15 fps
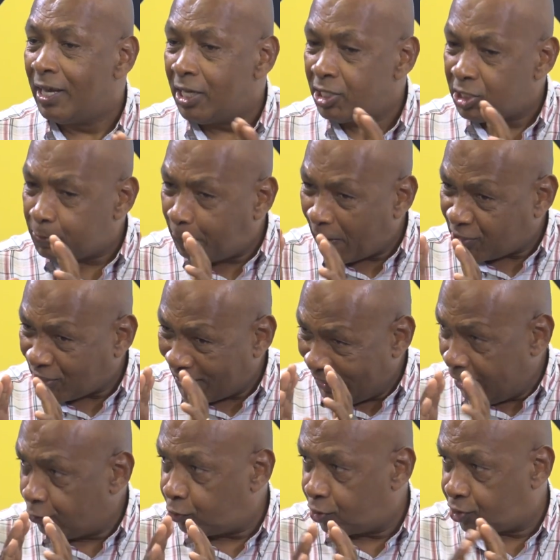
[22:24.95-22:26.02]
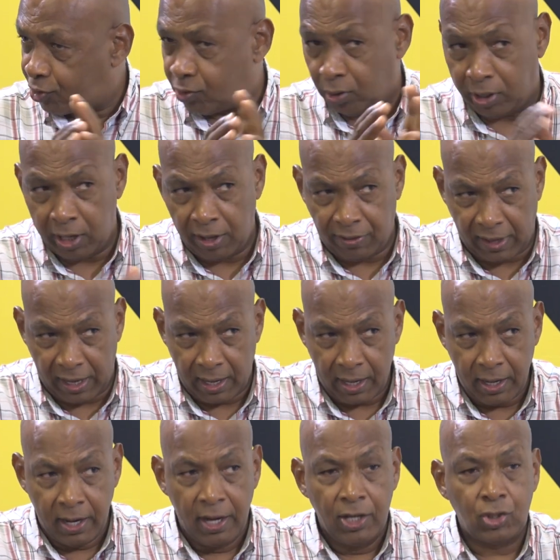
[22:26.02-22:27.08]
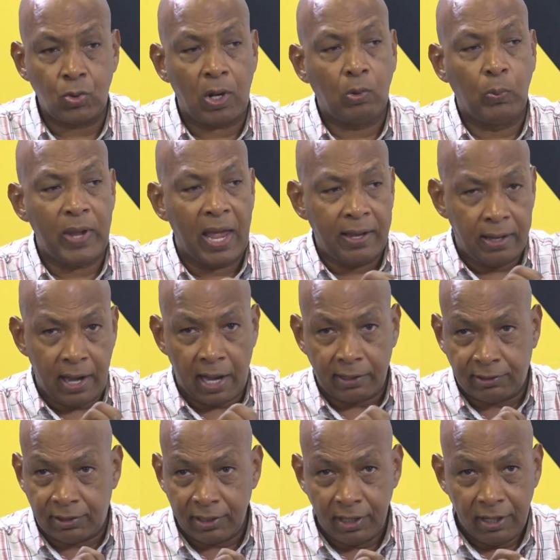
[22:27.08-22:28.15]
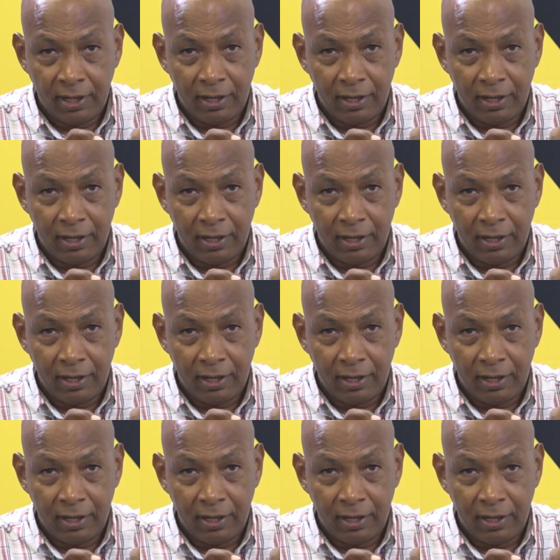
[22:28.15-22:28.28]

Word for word: special interests together, so that we are not